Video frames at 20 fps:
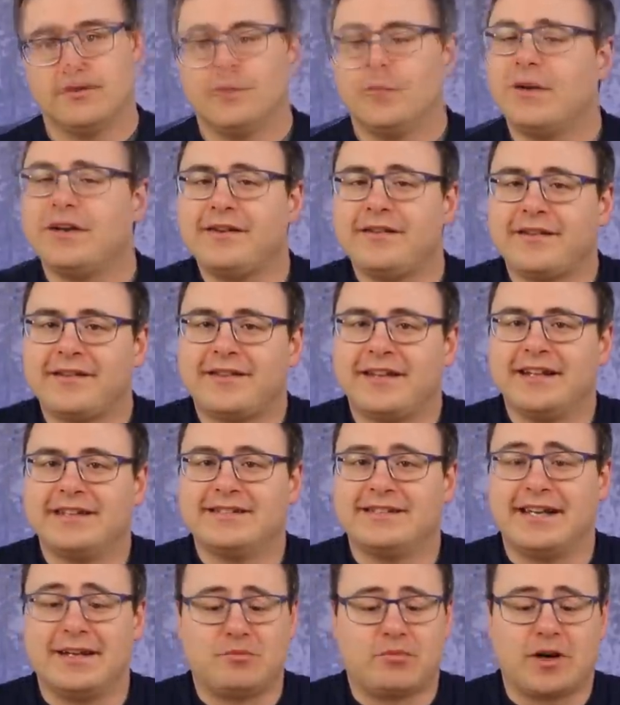One of the
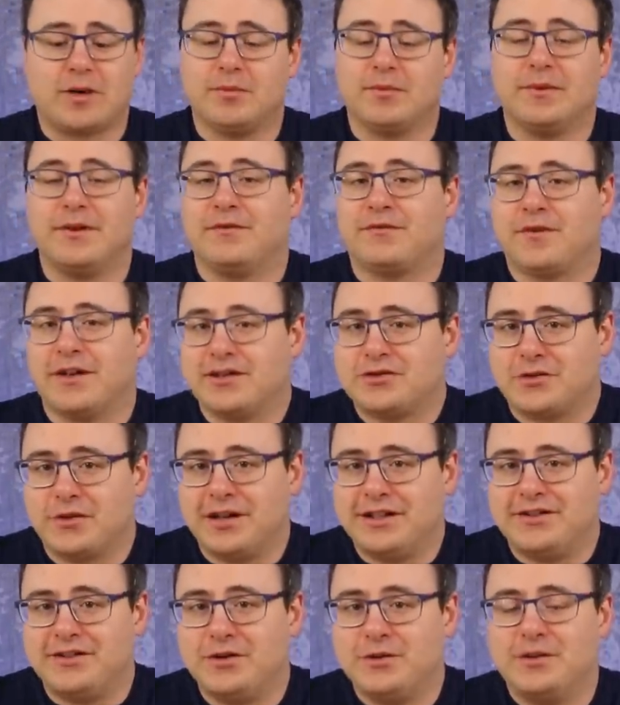things that probably
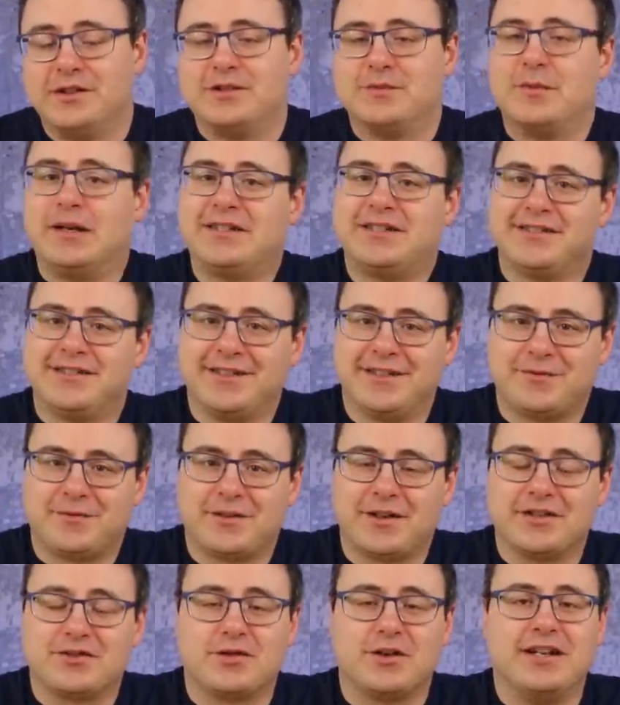frustrates you as much as it
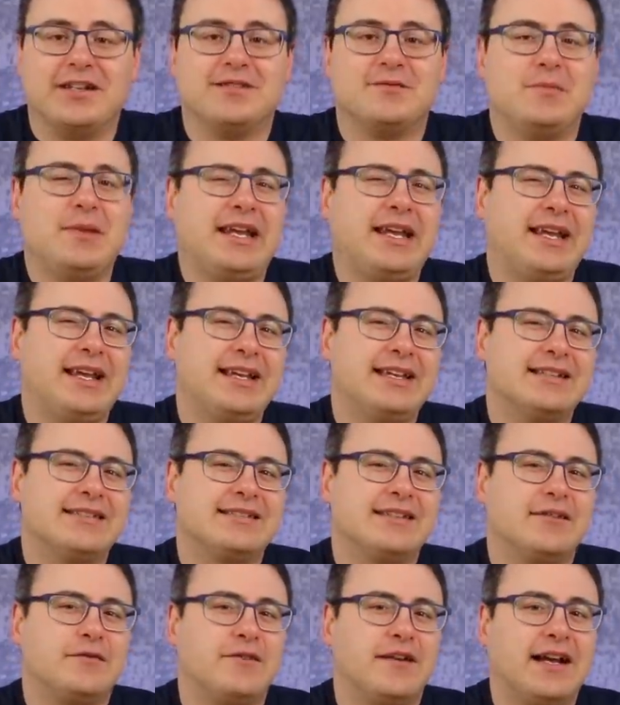frustrates me is
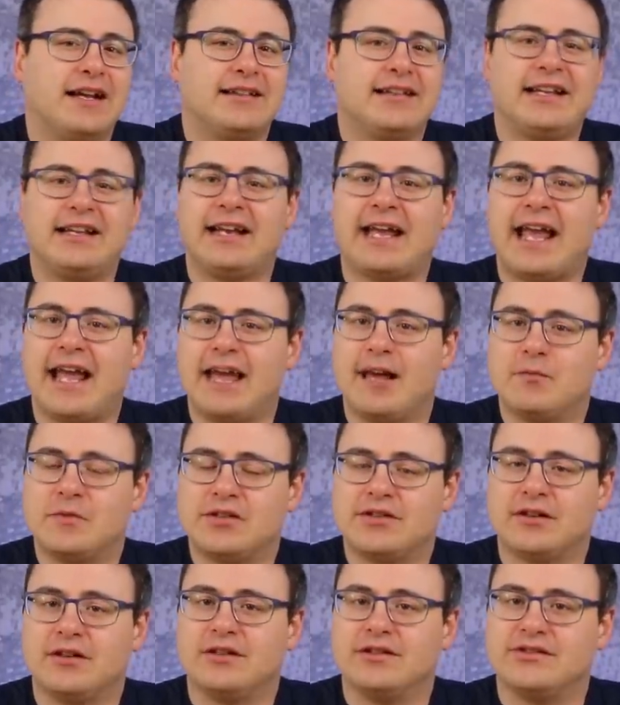the fact that
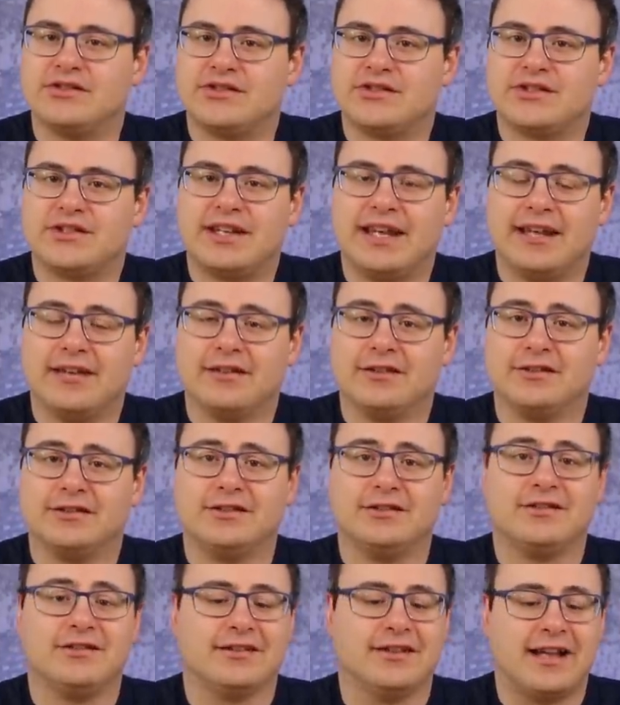Amazon's
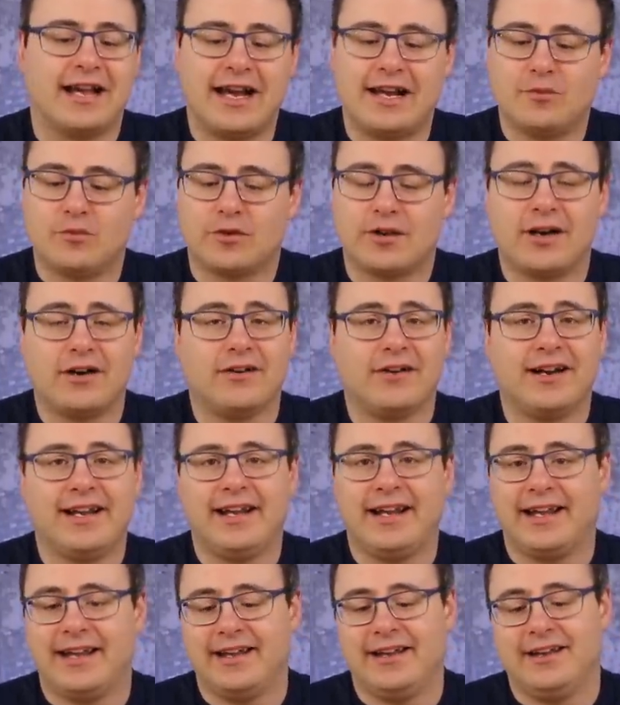skill
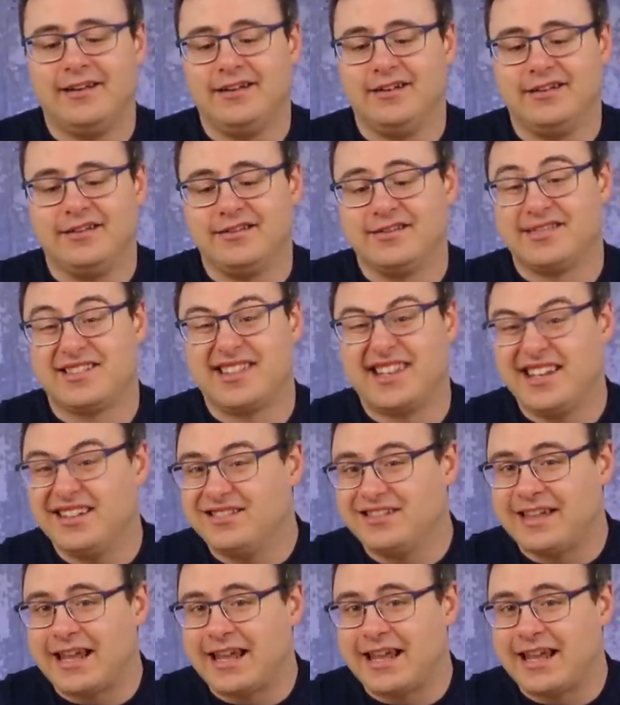library and skill